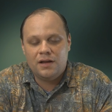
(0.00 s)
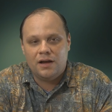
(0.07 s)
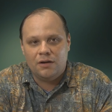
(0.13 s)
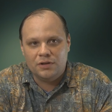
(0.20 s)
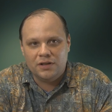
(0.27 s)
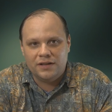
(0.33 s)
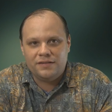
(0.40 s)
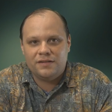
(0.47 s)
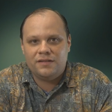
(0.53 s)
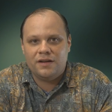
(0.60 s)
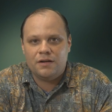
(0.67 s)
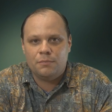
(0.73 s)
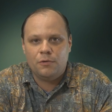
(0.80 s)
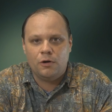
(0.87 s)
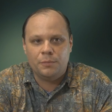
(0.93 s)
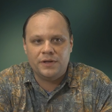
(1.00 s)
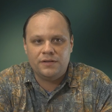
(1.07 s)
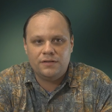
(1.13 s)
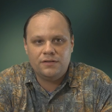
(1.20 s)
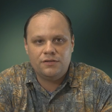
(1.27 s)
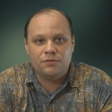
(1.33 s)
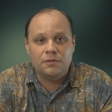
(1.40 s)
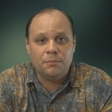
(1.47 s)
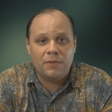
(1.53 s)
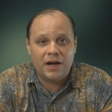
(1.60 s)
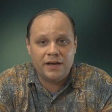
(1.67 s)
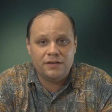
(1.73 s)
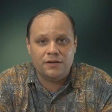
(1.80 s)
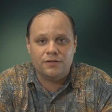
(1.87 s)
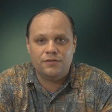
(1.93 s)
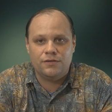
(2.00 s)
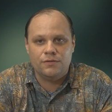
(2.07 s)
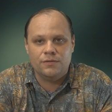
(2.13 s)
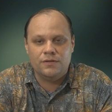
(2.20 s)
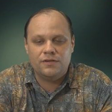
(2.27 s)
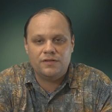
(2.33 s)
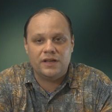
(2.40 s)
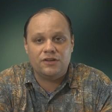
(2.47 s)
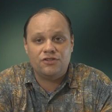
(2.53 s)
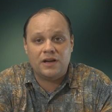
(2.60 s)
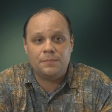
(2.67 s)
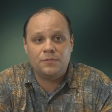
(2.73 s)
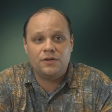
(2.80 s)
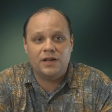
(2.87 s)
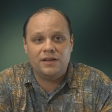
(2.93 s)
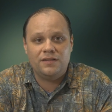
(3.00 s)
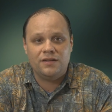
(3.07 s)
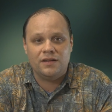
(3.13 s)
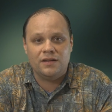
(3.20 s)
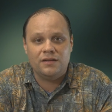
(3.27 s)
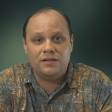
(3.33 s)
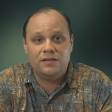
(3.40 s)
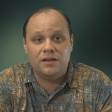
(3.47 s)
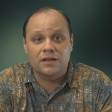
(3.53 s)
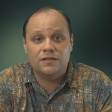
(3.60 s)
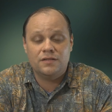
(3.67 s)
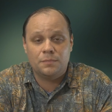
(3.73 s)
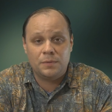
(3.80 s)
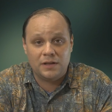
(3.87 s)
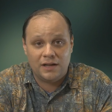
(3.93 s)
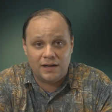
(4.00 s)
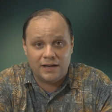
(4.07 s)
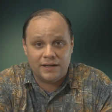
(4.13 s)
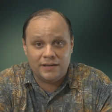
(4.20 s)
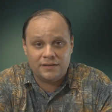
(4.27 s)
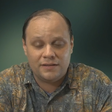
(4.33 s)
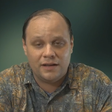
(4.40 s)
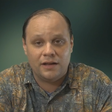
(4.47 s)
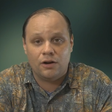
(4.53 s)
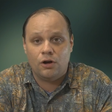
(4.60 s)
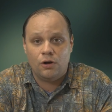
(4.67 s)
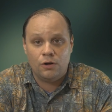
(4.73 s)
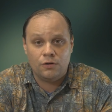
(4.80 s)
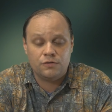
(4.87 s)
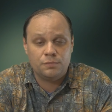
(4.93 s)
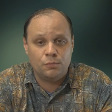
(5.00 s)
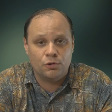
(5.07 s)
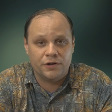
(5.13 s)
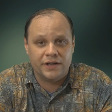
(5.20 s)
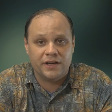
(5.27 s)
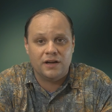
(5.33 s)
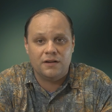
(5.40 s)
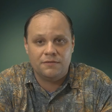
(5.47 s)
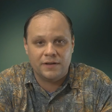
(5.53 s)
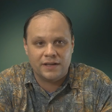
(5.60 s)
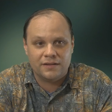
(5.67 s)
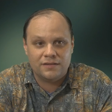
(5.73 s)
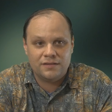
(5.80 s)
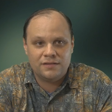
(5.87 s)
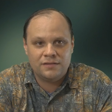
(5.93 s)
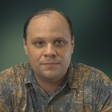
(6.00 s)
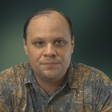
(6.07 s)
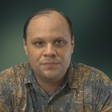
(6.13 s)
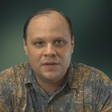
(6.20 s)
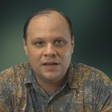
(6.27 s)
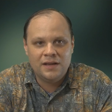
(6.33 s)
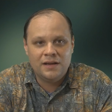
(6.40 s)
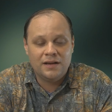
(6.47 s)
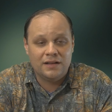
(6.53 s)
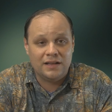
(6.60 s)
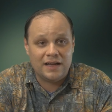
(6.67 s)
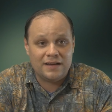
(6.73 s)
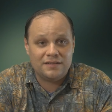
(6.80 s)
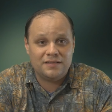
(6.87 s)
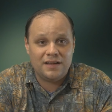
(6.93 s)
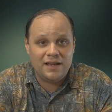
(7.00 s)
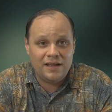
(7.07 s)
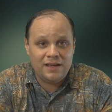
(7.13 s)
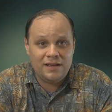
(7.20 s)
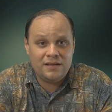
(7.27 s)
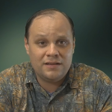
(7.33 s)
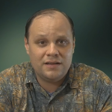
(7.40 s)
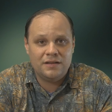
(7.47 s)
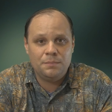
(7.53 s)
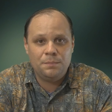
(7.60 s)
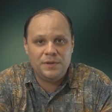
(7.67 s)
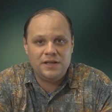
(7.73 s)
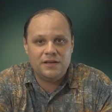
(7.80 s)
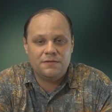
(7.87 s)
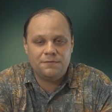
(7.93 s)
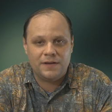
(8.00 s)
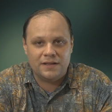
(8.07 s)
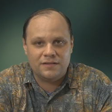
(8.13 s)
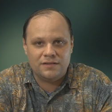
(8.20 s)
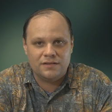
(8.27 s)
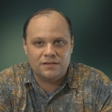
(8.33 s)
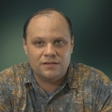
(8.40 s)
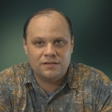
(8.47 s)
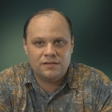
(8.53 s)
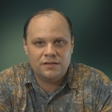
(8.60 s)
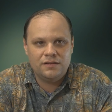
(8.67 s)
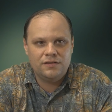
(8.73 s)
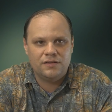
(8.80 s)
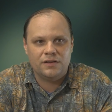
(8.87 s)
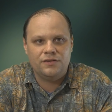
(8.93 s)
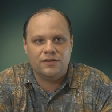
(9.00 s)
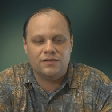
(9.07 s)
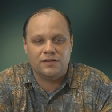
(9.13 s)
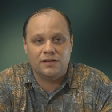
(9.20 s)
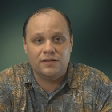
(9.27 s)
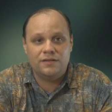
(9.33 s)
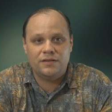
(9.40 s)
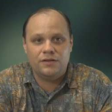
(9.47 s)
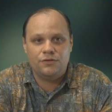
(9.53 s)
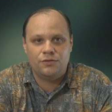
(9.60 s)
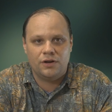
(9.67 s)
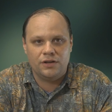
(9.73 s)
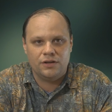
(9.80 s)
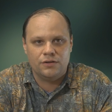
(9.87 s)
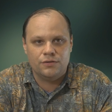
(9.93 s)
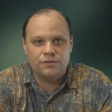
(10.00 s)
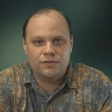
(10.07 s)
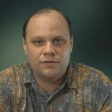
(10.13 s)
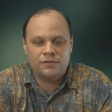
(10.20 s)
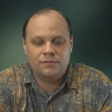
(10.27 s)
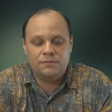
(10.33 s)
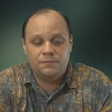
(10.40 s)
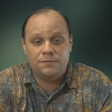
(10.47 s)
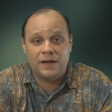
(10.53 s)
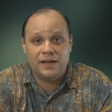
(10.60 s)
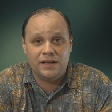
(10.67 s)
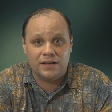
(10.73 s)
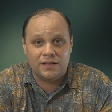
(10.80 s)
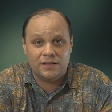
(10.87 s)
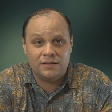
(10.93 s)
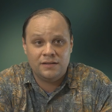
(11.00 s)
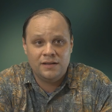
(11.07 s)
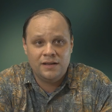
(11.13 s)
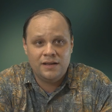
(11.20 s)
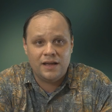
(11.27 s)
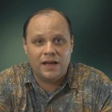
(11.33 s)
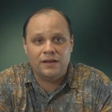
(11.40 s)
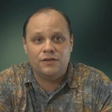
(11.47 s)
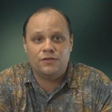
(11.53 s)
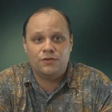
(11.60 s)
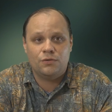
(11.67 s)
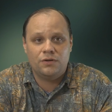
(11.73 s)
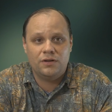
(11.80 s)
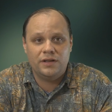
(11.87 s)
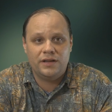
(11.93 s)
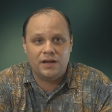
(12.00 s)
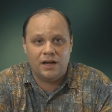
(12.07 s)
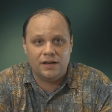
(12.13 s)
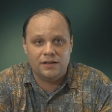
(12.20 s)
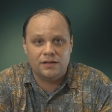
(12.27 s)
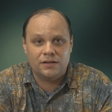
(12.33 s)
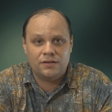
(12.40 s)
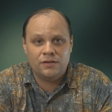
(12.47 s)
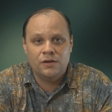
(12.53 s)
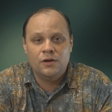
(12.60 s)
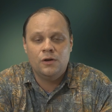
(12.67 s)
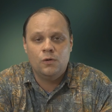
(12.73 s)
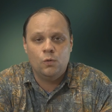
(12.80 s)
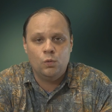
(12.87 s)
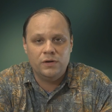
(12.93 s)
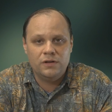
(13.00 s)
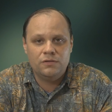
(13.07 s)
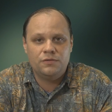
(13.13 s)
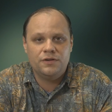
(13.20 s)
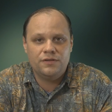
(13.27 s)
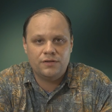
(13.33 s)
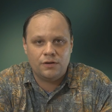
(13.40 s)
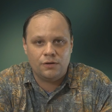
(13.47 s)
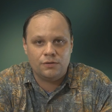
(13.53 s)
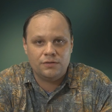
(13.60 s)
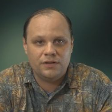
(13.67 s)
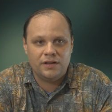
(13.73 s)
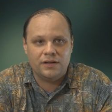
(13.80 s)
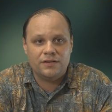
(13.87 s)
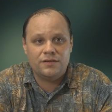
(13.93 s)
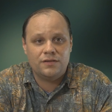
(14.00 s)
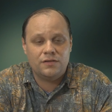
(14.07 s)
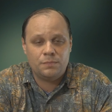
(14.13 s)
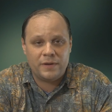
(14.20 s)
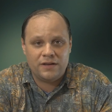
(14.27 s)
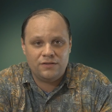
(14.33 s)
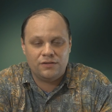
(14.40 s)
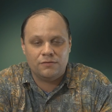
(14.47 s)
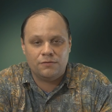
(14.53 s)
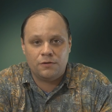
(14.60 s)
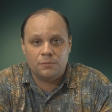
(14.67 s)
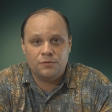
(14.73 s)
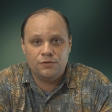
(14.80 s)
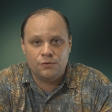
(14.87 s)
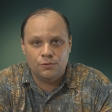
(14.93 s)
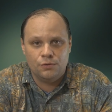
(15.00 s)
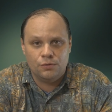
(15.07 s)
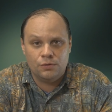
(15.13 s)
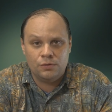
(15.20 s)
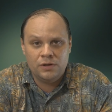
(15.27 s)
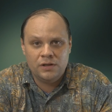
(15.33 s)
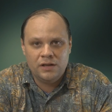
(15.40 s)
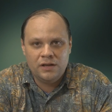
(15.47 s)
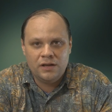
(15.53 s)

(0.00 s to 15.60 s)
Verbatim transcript: I would like to take a moment to remind our students that Chapter 19 does apply at all sporting events. Class A and B offenses, such as illicit drug use, fighting, and disorderly conduct, will result in a suspension from school